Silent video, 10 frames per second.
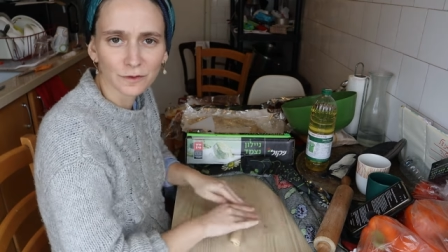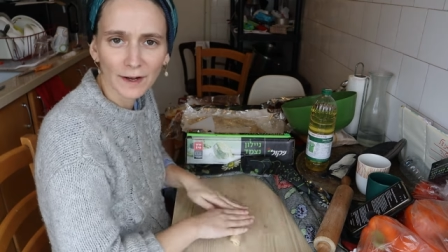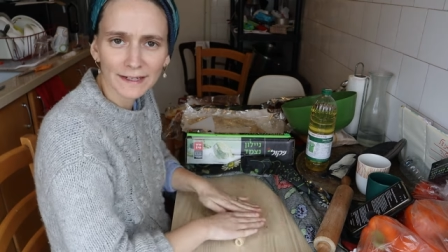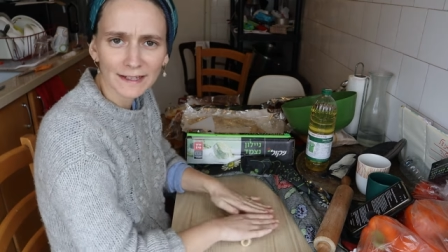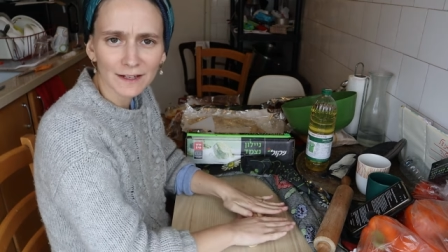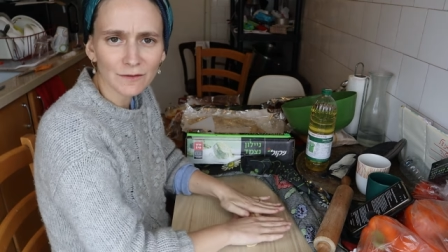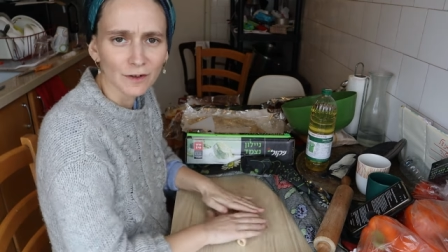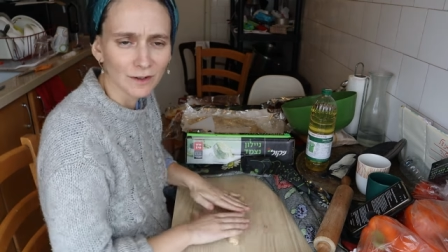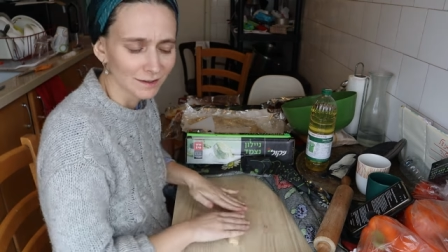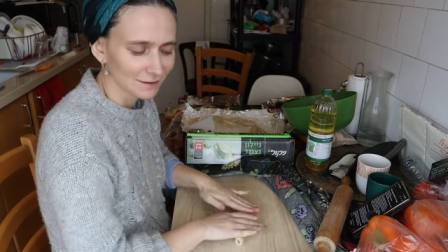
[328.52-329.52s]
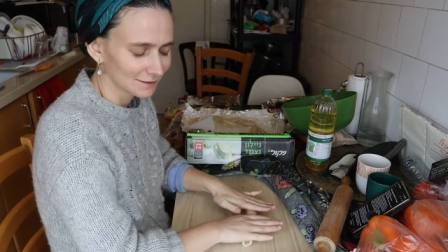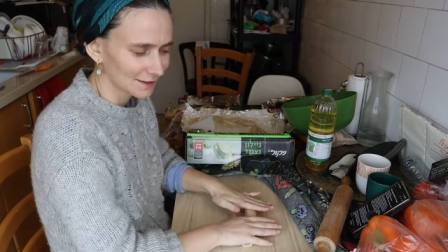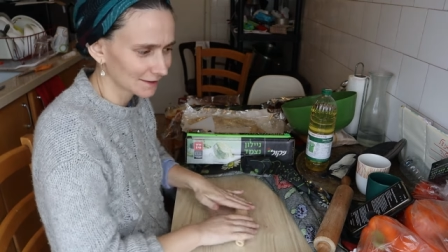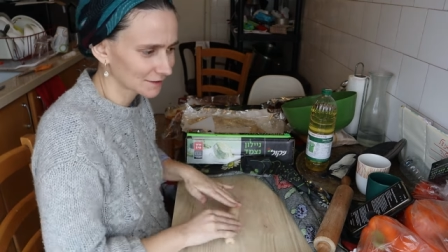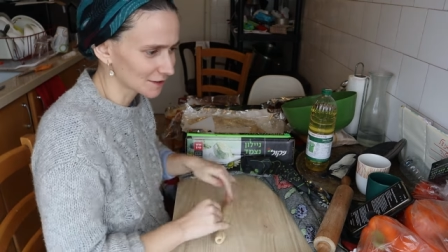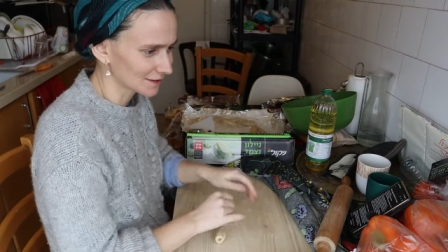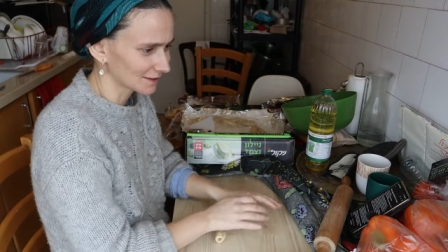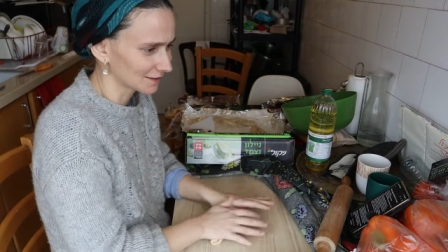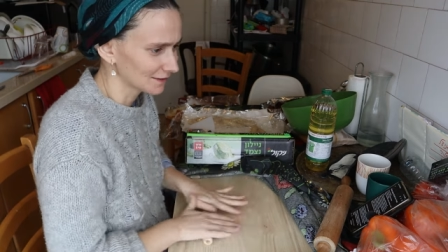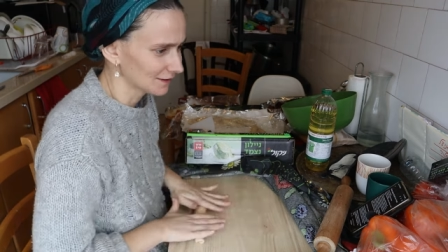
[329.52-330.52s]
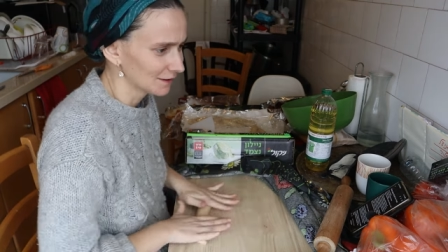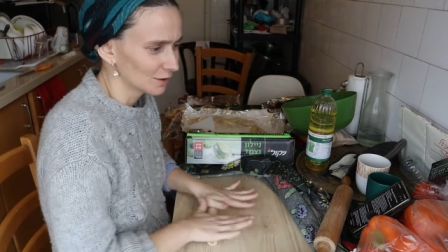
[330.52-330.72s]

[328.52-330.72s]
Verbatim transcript: fight evil, not just to